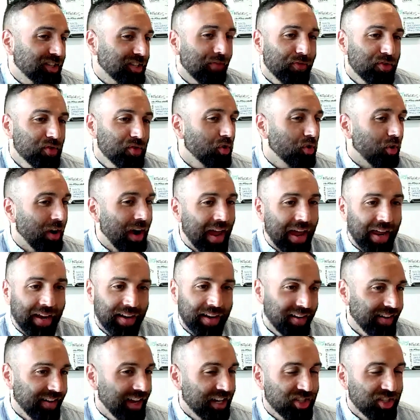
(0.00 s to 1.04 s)
a few
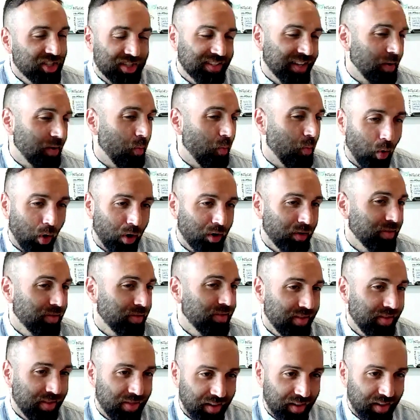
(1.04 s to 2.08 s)
grand. It's just like worth
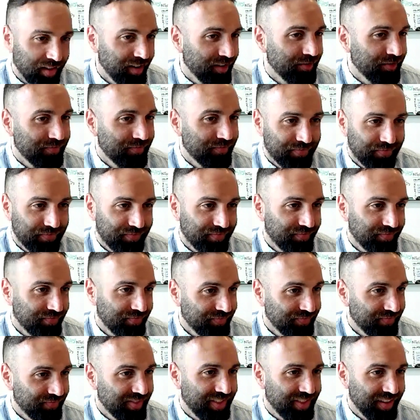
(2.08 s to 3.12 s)
the
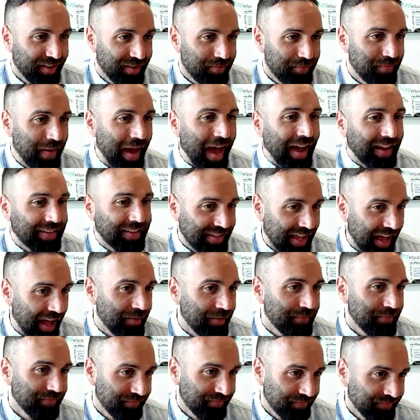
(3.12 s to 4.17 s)
backstop.
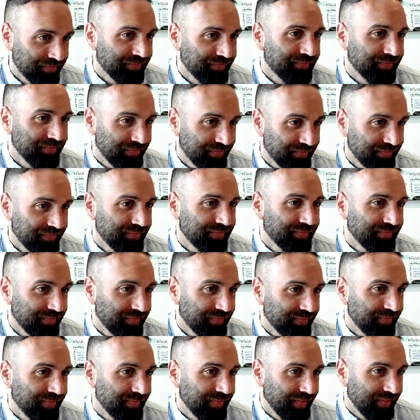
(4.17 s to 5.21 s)
You know, it's funny.
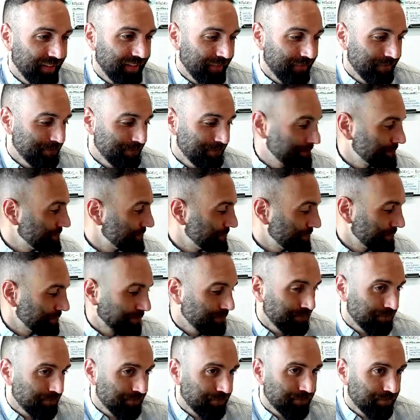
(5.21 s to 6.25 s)
I actually heard
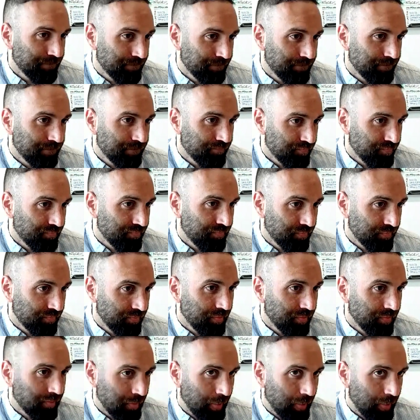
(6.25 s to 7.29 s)
3 stories like
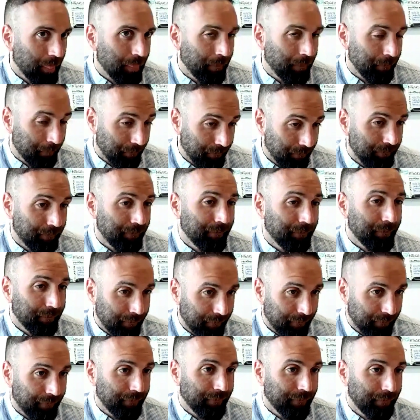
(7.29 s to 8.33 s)
that just this
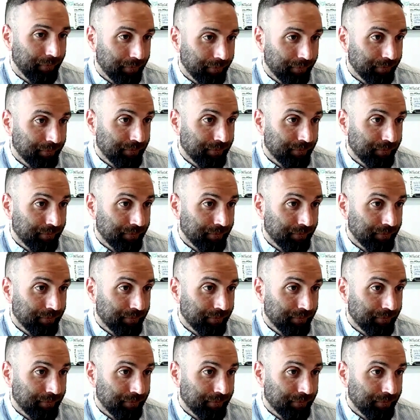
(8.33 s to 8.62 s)
year